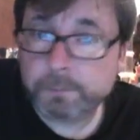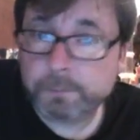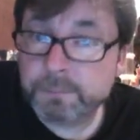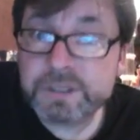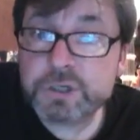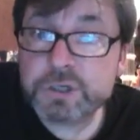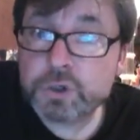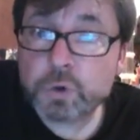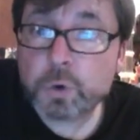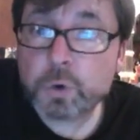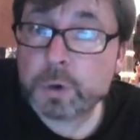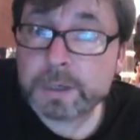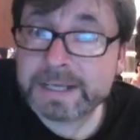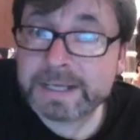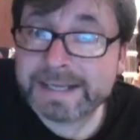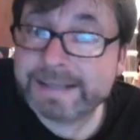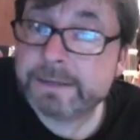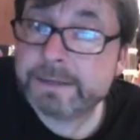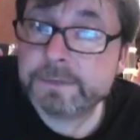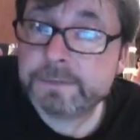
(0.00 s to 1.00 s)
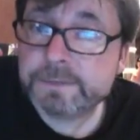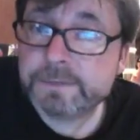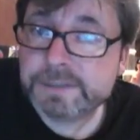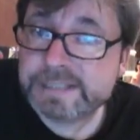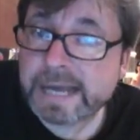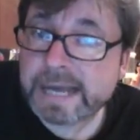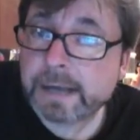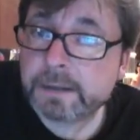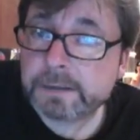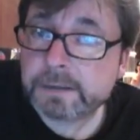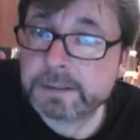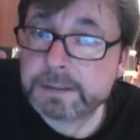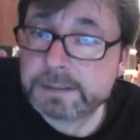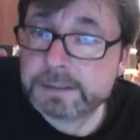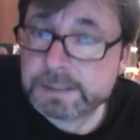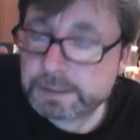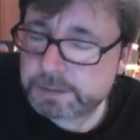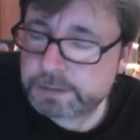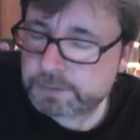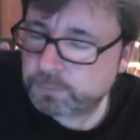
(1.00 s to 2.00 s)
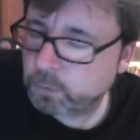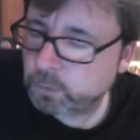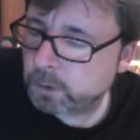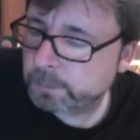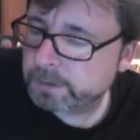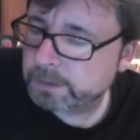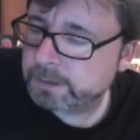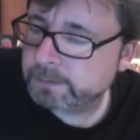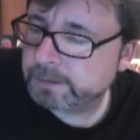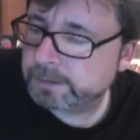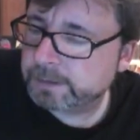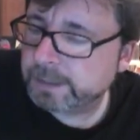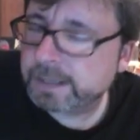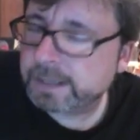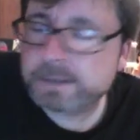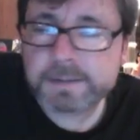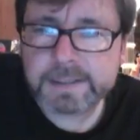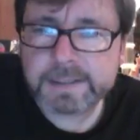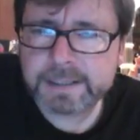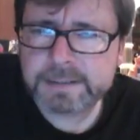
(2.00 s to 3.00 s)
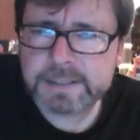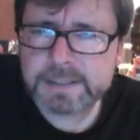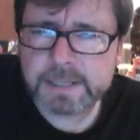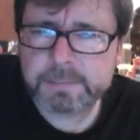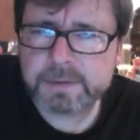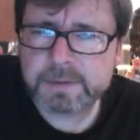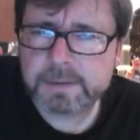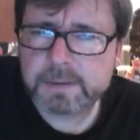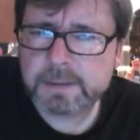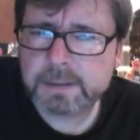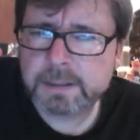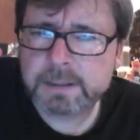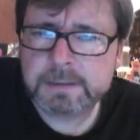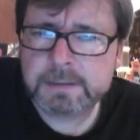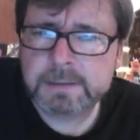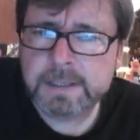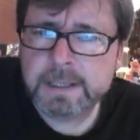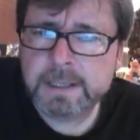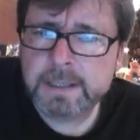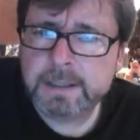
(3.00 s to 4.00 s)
be sure and give Sally a kiss for me, and that type of thing.